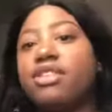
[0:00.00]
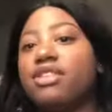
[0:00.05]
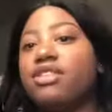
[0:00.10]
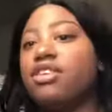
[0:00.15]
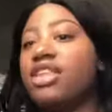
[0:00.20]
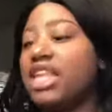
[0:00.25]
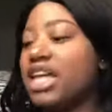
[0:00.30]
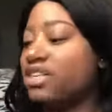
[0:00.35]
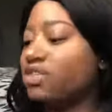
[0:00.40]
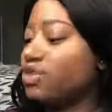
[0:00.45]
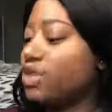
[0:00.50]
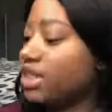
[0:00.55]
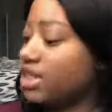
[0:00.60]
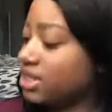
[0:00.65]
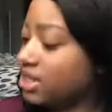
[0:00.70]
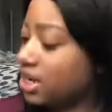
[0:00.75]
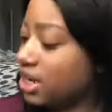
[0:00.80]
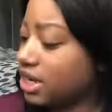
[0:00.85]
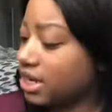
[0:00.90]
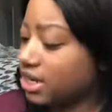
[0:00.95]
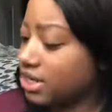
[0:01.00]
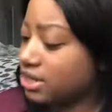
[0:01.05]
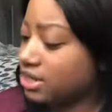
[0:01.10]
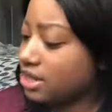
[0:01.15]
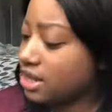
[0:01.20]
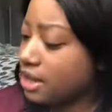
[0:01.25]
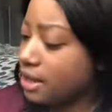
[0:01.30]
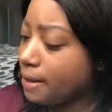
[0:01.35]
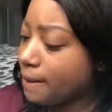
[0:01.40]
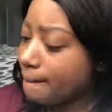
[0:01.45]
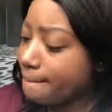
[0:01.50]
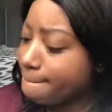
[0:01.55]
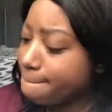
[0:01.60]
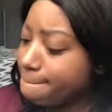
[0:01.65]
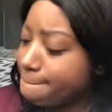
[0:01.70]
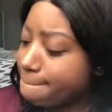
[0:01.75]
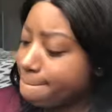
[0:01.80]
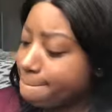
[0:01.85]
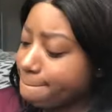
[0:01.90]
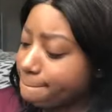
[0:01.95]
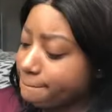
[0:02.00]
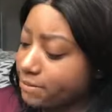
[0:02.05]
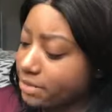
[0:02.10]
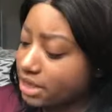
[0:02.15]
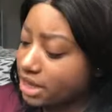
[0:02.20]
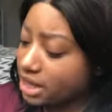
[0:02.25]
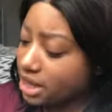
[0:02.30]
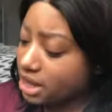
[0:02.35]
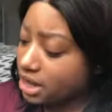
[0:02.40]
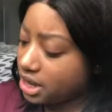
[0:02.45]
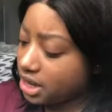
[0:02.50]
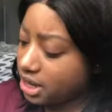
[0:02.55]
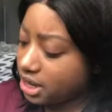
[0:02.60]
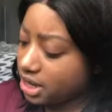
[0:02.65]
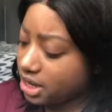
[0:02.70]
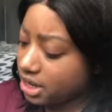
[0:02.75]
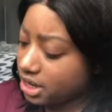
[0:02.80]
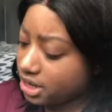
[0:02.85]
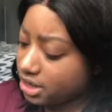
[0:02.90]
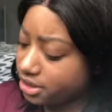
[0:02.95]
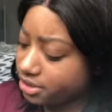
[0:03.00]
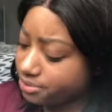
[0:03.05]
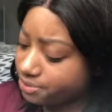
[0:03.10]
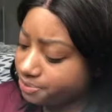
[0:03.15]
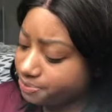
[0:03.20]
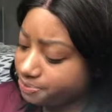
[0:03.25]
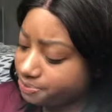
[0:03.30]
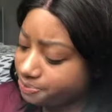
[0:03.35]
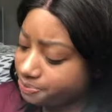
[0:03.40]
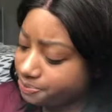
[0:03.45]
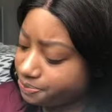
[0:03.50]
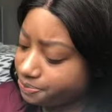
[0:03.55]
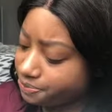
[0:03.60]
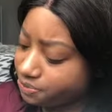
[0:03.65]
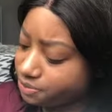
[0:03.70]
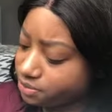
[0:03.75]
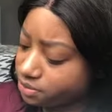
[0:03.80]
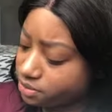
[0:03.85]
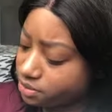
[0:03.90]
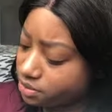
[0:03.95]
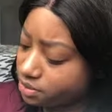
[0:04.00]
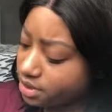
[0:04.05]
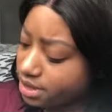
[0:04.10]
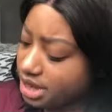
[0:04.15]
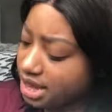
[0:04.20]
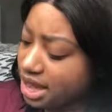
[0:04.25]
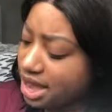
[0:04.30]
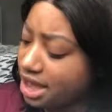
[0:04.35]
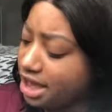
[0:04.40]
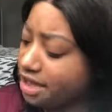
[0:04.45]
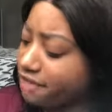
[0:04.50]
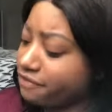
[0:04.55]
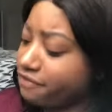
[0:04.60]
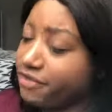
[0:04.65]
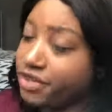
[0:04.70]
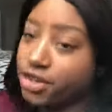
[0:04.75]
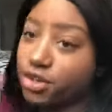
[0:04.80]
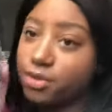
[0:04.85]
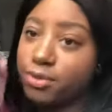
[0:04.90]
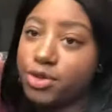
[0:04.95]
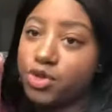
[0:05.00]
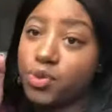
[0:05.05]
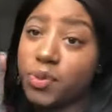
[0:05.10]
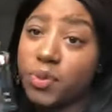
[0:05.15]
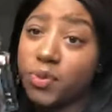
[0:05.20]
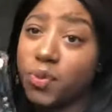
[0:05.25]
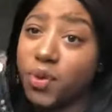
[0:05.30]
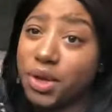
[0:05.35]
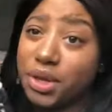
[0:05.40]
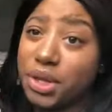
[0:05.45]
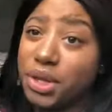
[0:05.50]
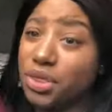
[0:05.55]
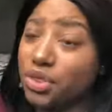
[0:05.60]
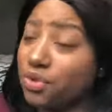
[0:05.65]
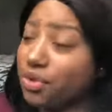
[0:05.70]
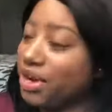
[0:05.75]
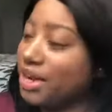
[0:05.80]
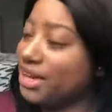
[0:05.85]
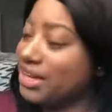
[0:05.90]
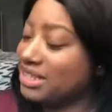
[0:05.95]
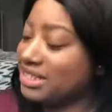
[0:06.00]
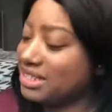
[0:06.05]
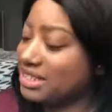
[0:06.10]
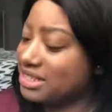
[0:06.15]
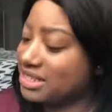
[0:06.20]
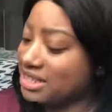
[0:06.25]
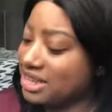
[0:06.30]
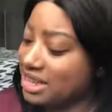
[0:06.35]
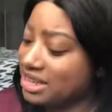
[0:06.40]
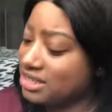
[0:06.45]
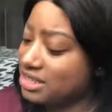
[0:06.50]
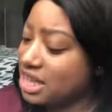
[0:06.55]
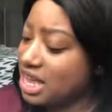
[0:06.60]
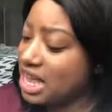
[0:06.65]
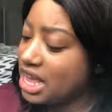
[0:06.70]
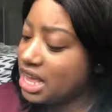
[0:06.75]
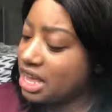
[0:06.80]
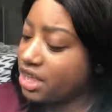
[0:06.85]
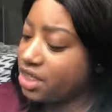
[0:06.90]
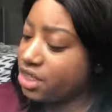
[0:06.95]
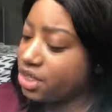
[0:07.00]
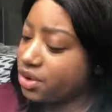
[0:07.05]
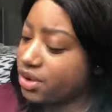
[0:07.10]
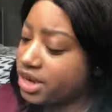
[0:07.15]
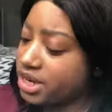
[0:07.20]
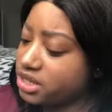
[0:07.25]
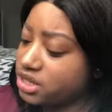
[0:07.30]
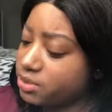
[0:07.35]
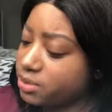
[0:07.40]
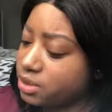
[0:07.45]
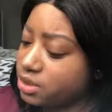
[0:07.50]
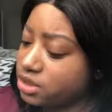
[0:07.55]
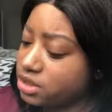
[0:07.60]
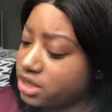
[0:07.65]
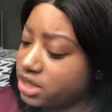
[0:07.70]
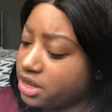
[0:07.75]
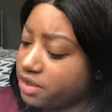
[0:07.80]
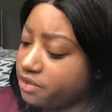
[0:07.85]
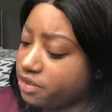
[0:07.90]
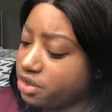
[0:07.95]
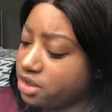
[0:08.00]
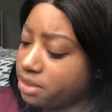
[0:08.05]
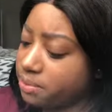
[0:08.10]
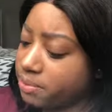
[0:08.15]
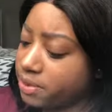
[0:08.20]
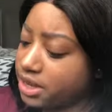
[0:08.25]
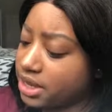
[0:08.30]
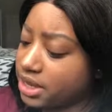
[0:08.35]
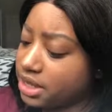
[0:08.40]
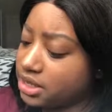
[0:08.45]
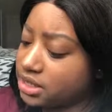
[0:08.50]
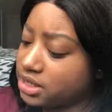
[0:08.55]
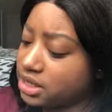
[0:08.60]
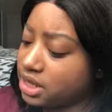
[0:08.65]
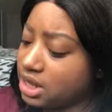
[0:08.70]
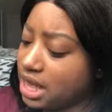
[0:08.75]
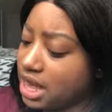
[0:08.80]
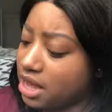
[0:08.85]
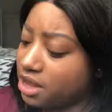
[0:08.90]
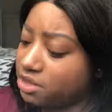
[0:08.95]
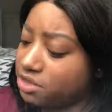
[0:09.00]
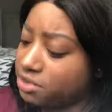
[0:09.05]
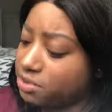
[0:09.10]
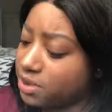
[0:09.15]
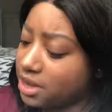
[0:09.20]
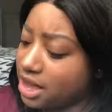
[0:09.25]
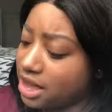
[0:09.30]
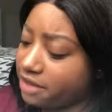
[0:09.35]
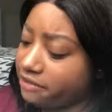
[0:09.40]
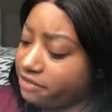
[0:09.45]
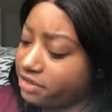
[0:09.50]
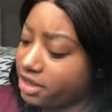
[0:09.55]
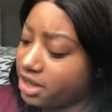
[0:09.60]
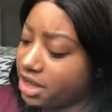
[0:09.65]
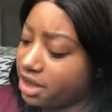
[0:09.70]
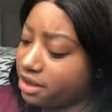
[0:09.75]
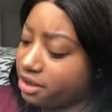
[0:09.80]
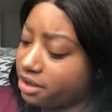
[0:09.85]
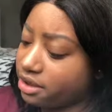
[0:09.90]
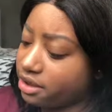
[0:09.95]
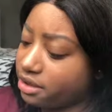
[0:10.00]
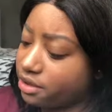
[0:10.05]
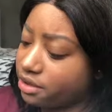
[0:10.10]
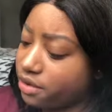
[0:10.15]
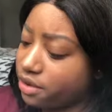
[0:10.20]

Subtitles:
So that's what it does. And I fiddle between 1 and 3 because it says 3 is supposed to give you the biggest clouds, but I feel like